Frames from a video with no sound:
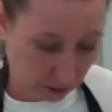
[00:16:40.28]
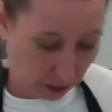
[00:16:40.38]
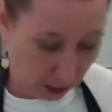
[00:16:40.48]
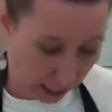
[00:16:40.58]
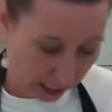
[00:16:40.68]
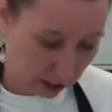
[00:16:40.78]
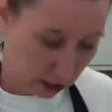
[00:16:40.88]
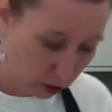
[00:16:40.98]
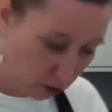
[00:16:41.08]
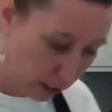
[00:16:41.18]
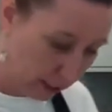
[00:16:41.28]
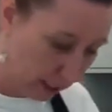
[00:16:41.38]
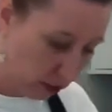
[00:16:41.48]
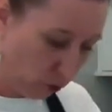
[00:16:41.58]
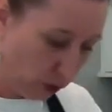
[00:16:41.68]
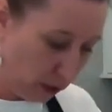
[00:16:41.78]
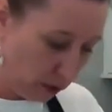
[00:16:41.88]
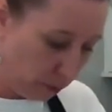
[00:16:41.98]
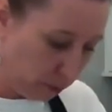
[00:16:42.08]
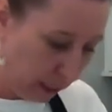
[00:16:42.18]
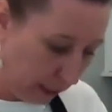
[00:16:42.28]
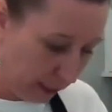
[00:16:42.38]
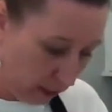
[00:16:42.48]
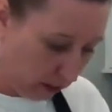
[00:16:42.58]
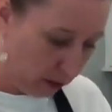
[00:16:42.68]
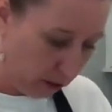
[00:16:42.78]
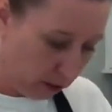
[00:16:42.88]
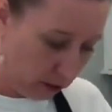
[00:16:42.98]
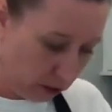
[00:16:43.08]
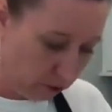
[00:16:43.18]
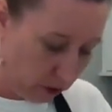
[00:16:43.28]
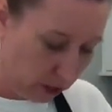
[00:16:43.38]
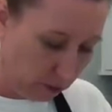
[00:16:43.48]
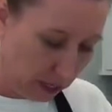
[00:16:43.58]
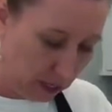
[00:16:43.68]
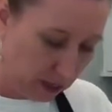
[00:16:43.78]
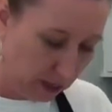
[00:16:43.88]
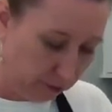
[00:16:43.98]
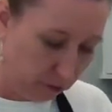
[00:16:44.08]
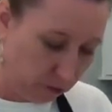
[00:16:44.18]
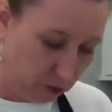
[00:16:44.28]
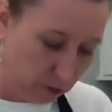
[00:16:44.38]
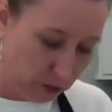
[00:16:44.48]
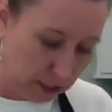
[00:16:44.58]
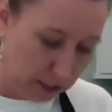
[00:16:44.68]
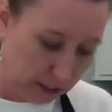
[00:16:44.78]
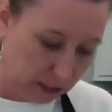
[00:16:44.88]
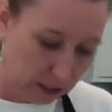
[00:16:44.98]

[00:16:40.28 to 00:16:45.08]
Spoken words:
All right, scoop this into another pile, running my knife through it.